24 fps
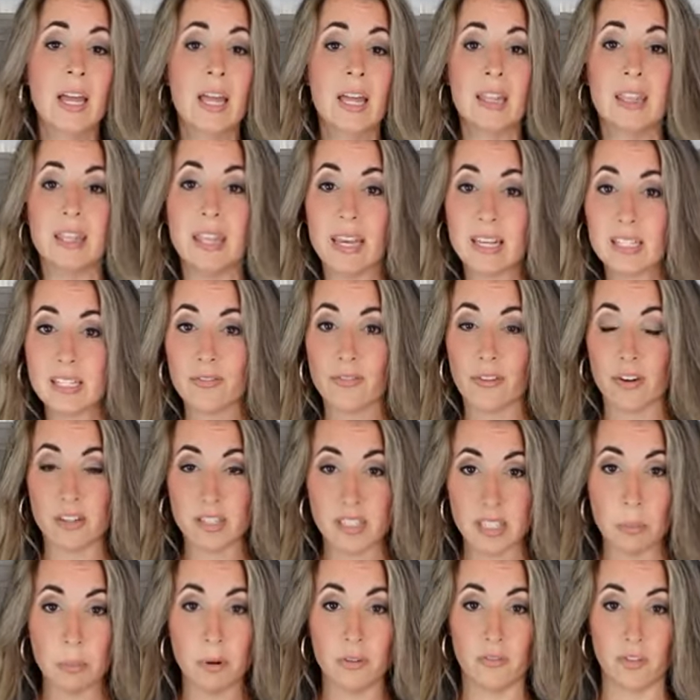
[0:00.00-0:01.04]
this for
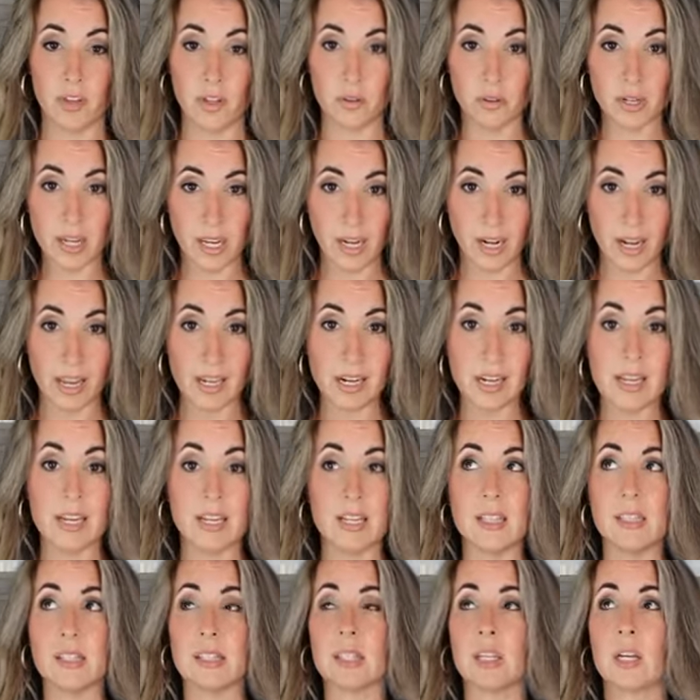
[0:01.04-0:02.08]
some of you
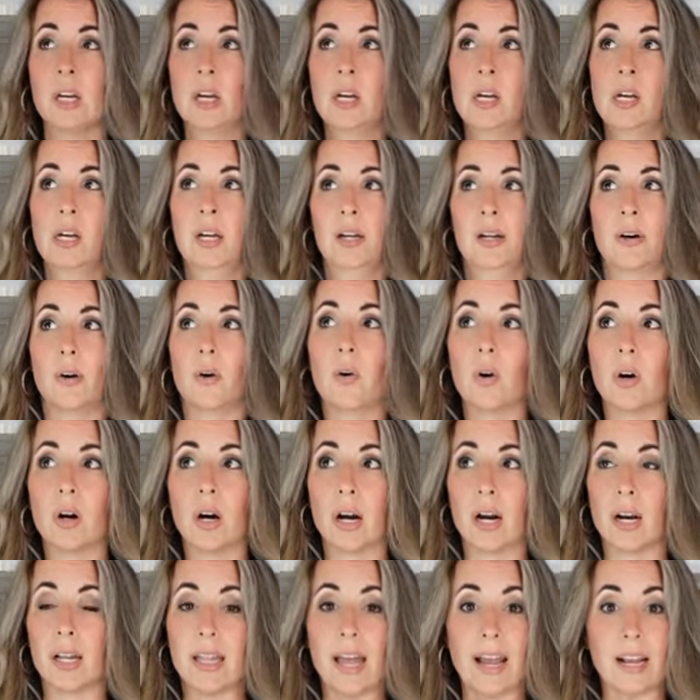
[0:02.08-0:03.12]
canadians
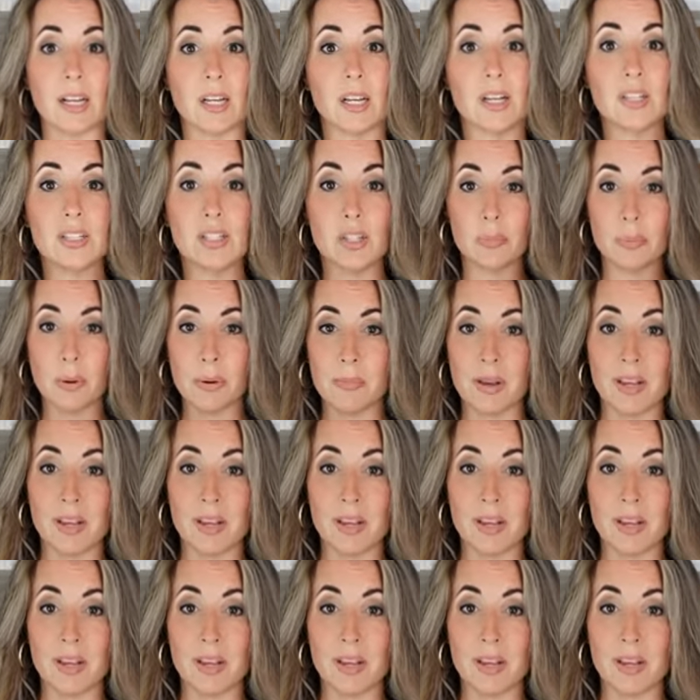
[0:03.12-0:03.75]
or like super